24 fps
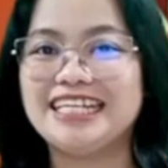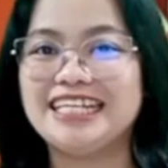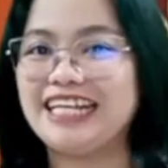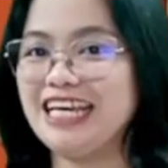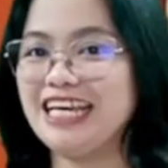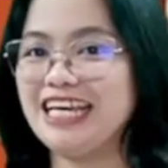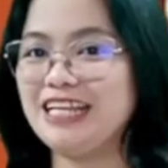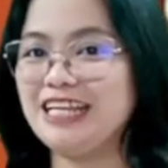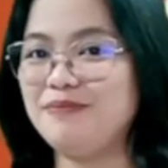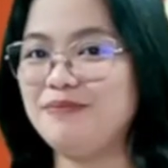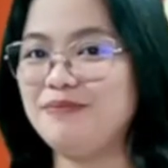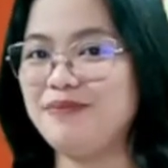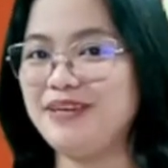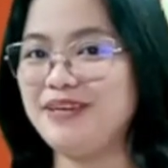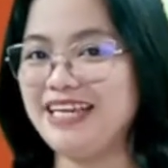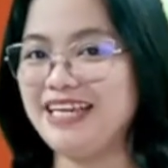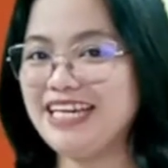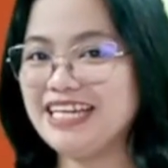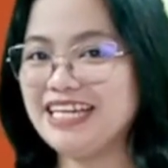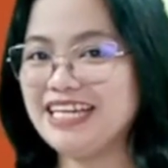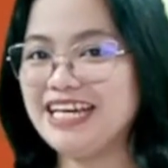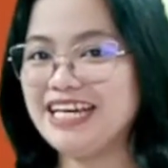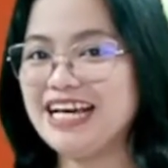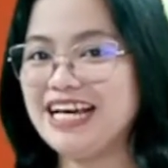read
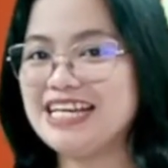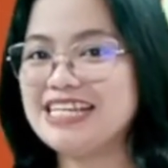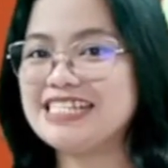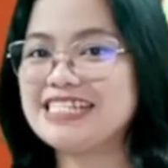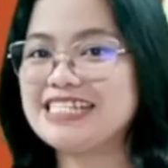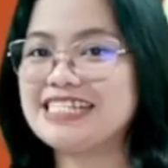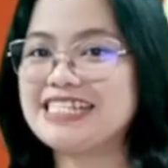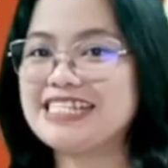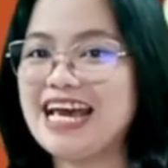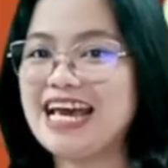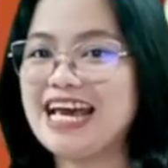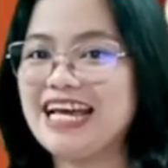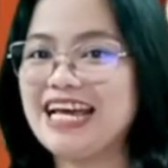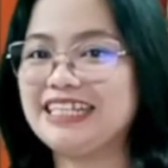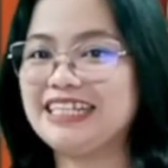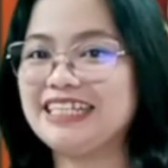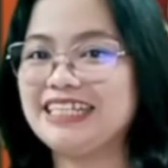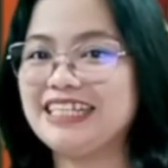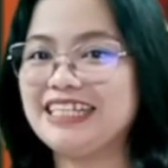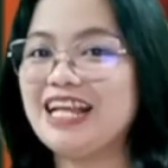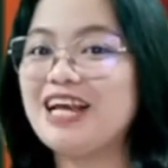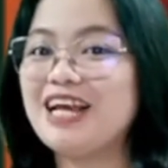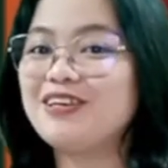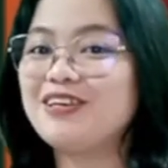me,
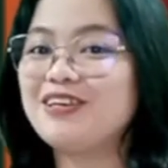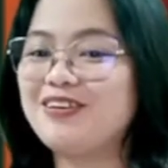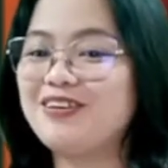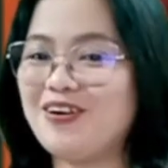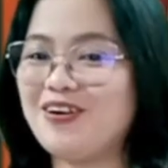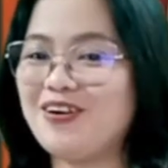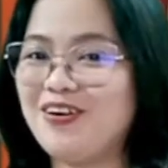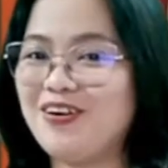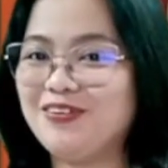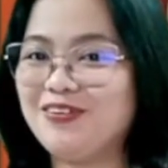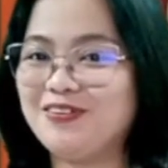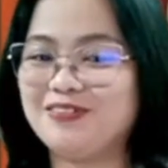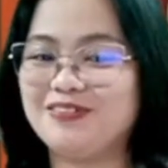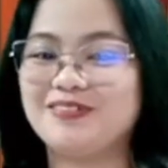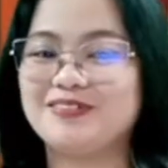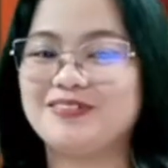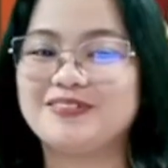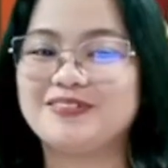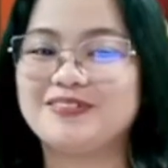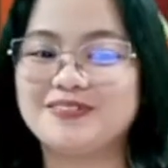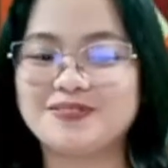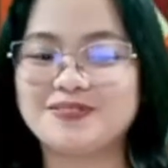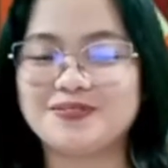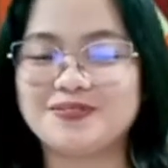set, go.